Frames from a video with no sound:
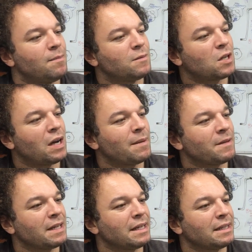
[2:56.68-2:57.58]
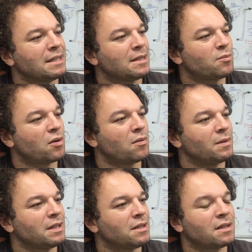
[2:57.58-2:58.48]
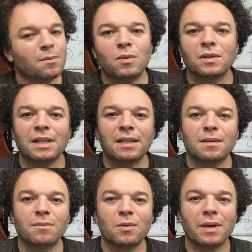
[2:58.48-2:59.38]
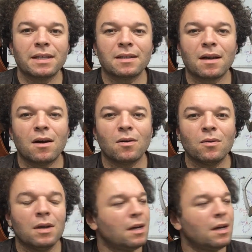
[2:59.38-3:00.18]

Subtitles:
So I am thinking this is probably just a more sensible way to go.